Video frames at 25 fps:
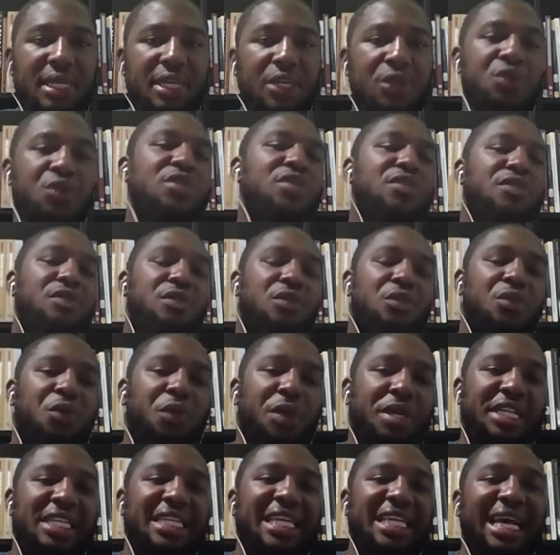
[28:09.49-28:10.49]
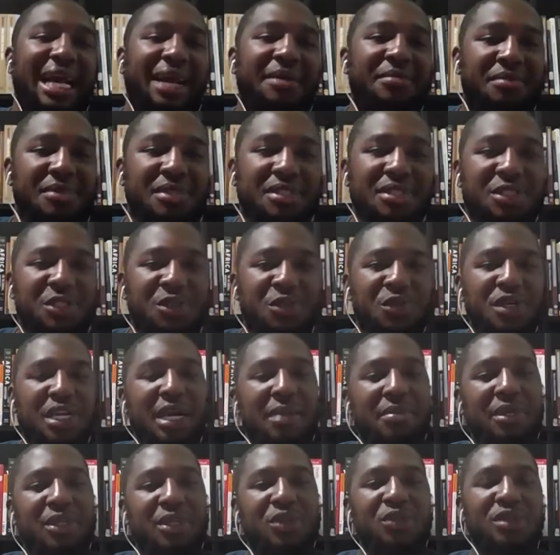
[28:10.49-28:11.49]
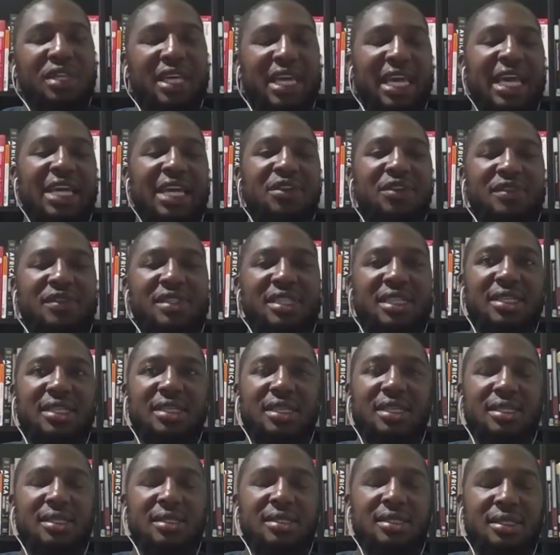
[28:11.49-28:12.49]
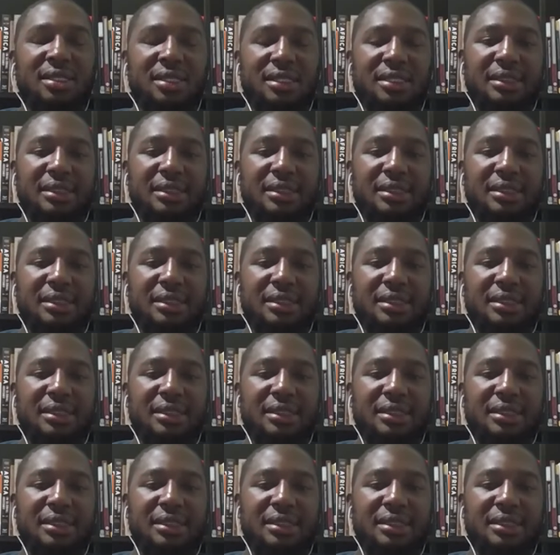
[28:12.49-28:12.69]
useful when it comes to coming to the aid of citizens.